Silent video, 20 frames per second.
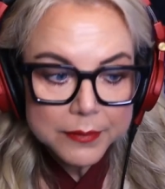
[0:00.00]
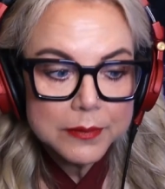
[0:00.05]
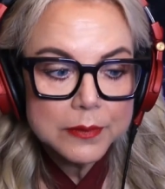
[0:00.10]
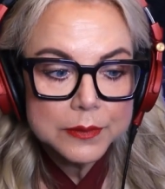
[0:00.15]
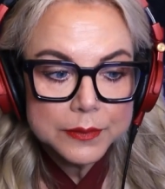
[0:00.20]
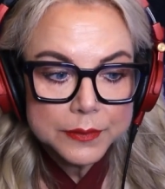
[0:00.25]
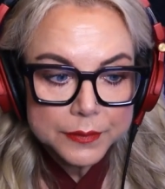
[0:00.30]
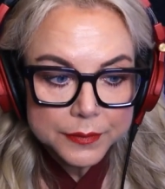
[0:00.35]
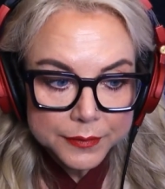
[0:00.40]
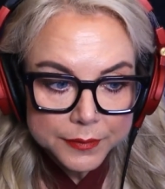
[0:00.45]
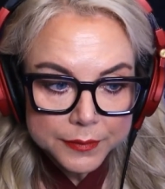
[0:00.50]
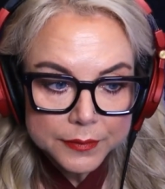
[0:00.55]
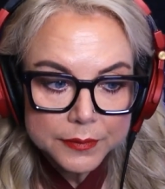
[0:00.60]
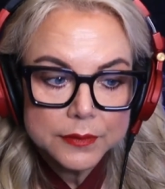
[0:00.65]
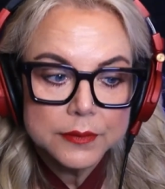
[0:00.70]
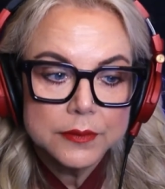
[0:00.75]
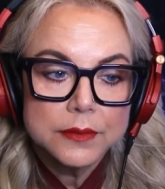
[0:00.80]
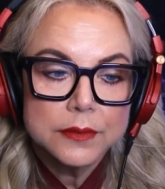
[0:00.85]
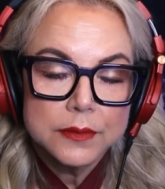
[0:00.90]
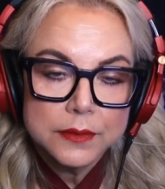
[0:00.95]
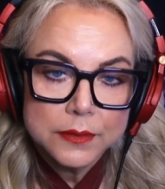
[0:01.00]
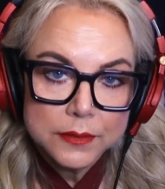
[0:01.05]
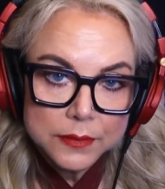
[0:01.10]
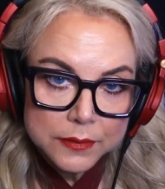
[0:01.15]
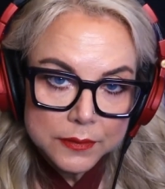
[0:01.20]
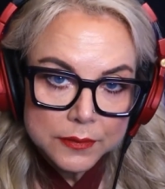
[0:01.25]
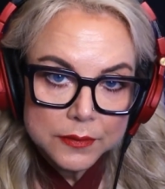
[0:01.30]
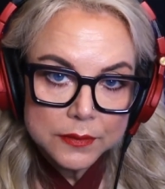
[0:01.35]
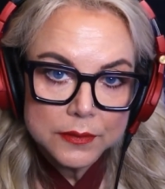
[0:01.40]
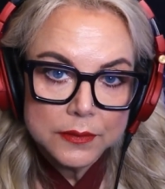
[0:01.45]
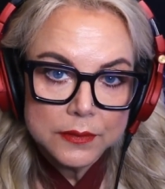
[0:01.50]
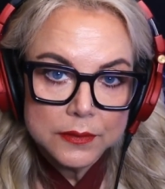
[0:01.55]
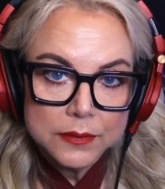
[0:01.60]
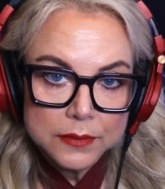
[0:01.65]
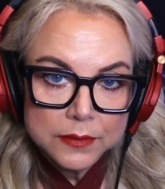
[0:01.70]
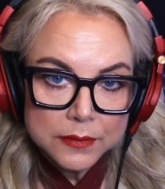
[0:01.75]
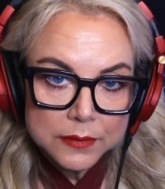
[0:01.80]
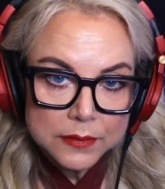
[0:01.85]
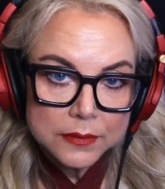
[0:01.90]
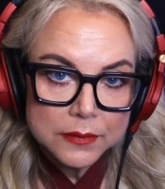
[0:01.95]

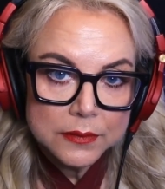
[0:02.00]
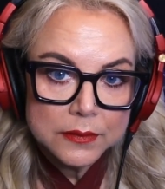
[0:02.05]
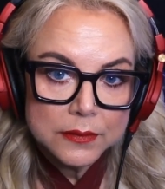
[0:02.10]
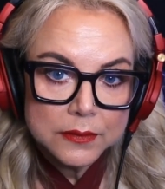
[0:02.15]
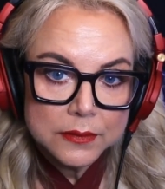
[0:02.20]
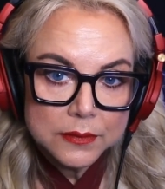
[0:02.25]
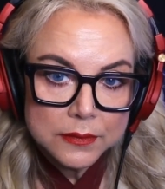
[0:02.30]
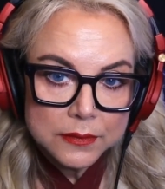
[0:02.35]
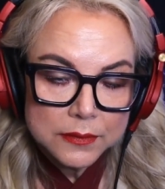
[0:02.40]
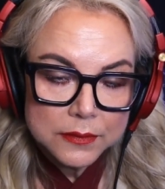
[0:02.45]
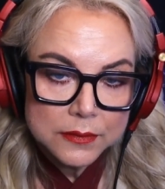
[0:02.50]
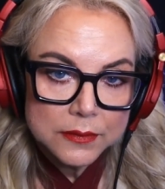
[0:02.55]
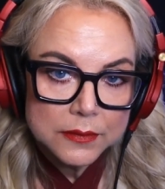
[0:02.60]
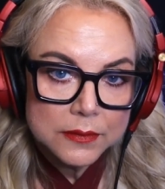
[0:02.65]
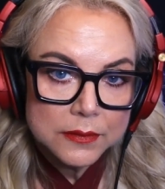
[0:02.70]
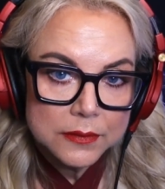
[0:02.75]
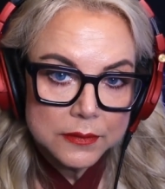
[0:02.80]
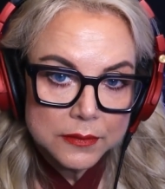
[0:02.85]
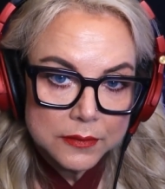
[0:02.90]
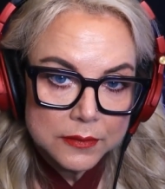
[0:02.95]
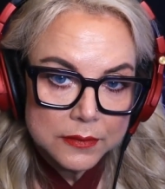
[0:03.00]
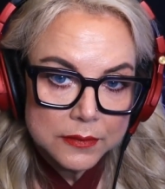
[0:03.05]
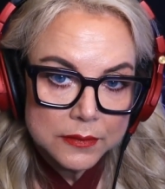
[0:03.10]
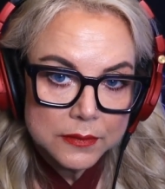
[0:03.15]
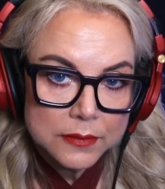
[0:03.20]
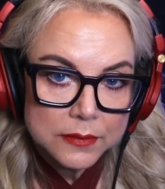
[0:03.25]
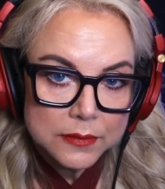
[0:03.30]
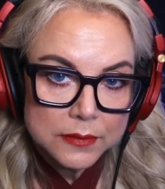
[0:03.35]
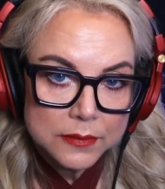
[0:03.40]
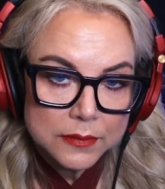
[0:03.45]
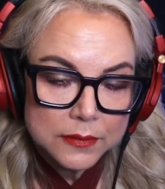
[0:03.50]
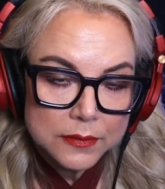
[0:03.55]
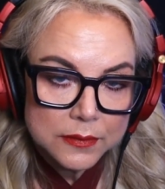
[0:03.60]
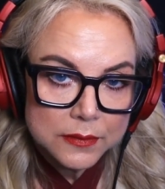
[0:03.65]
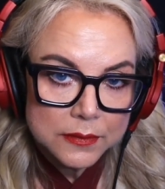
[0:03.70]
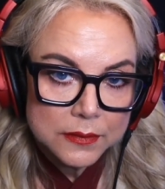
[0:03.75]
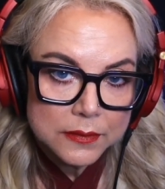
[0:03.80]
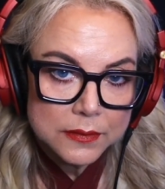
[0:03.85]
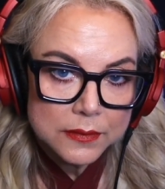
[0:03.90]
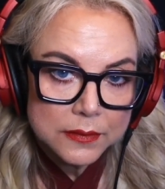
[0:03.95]

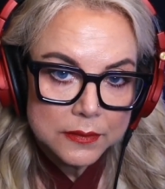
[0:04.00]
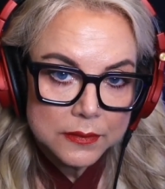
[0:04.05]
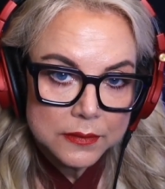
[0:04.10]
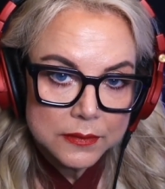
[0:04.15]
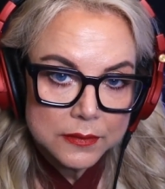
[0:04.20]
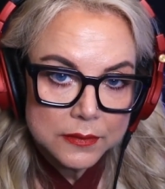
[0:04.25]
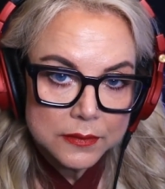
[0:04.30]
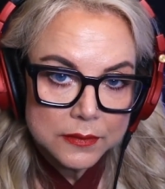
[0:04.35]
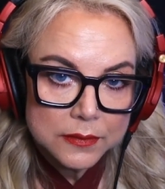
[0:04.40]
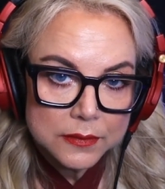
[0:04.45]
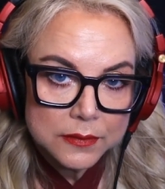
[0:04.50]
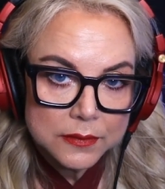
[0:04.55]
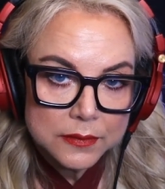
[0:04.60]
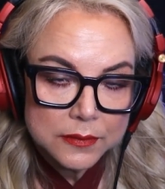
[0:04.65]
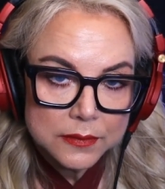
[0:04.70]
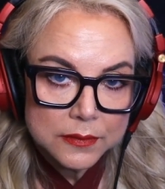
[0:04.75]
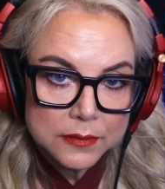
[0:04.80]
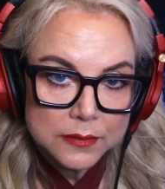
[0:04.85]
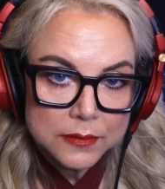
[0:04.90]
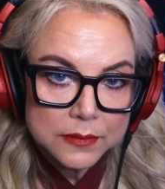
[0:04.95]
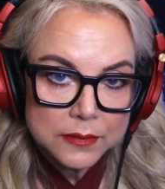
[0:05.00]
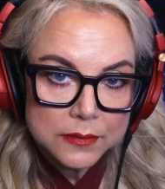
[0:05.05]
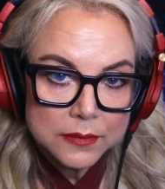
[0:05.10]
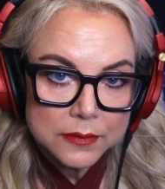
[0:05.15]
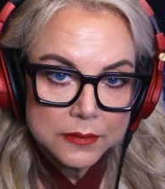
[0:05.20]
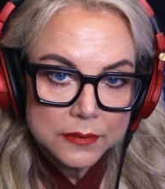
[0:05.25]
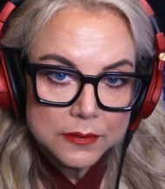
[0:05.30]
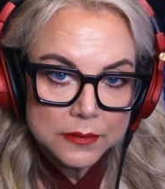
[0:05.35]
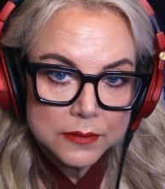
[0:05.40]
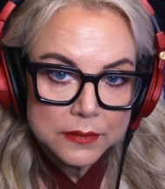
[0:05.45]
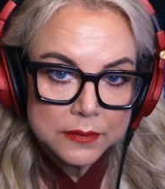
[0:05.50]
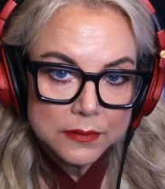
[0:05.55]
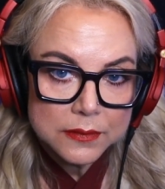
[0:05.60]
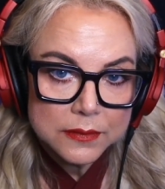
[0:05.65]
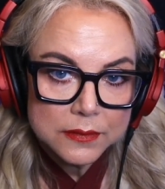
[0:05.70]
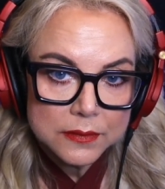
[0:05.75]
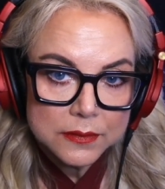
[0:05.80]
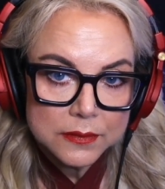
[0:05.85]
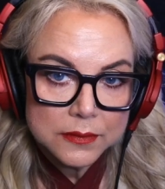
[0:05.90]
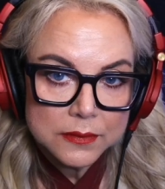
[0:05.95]

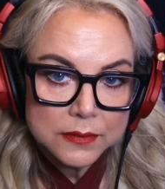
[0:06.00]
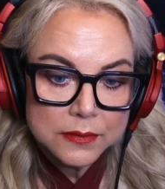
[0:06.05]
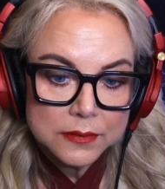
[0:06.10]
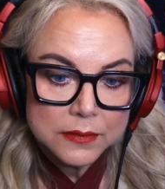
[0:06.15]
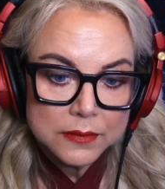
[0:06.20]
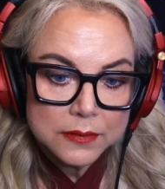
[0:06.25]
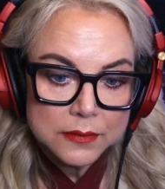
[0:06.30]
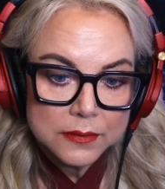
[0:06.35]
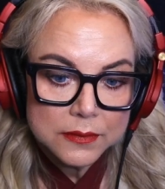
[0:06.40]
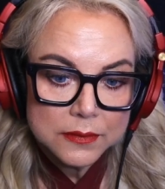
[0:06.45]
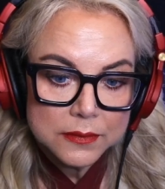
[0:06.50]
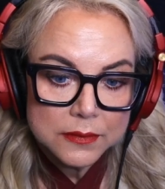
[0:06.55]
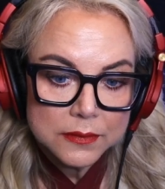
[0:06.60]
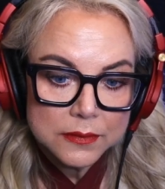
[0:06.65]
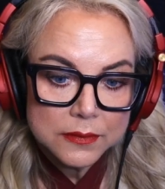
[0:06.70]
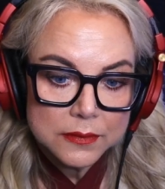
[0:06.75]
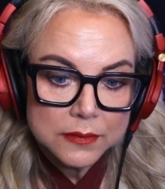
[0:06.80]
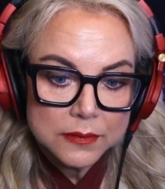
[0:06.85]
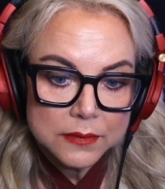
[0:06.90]
(silent)